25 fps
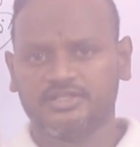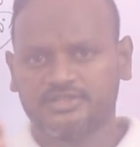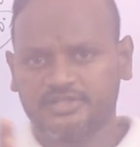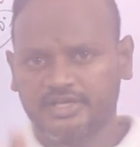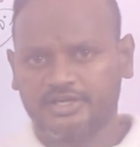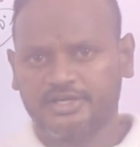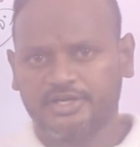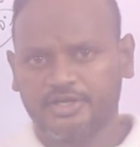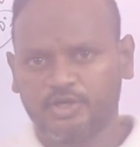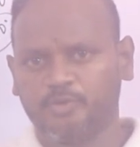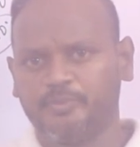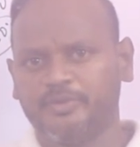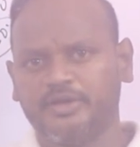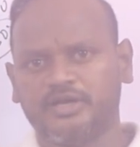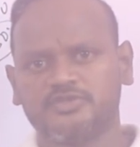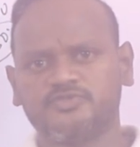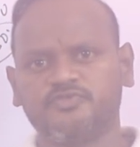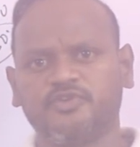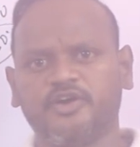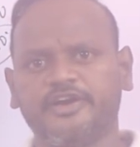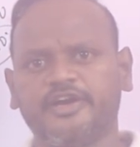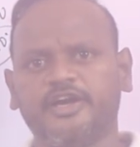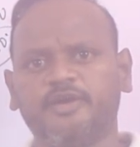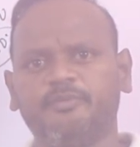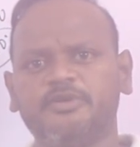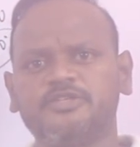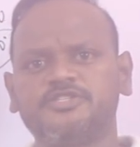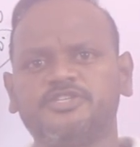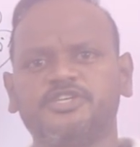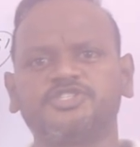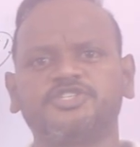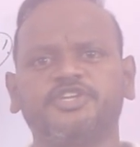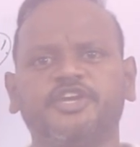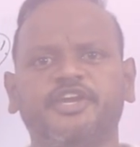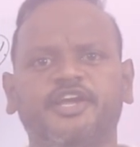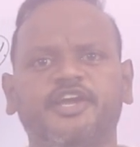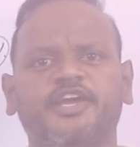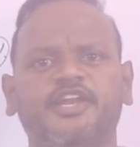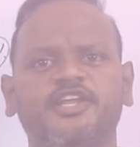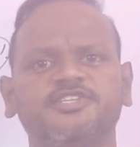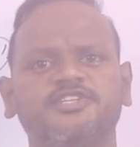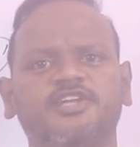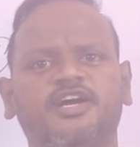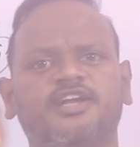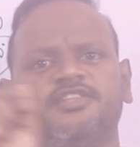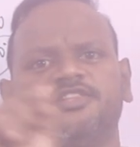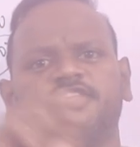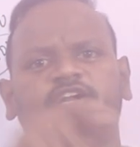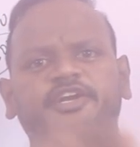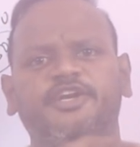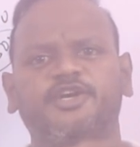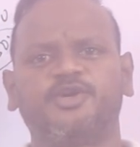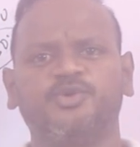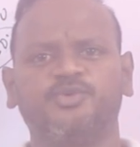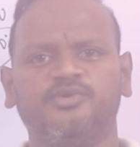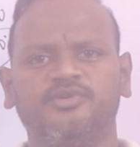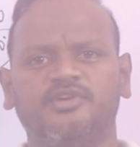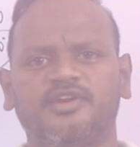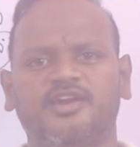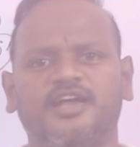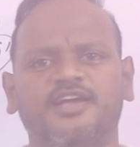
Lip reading: 32 becomes 48 means 16 increased on 32.